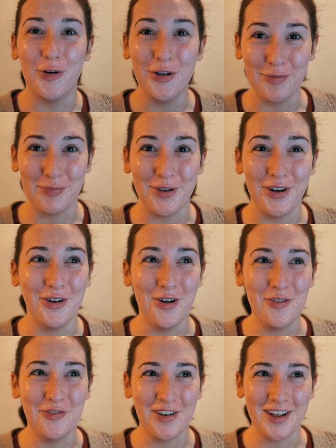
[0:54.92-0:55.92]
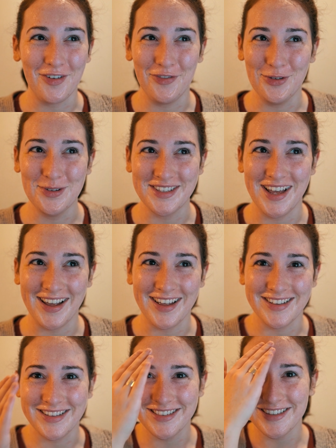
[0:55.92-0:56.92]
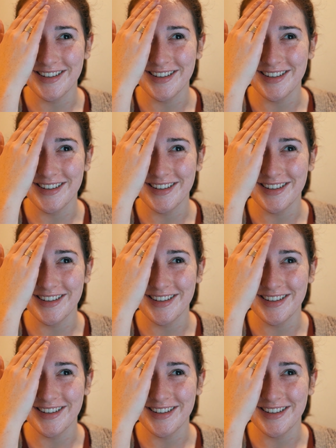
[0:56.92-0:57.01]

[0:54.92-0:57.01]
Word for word: might put it on for like a few seconds.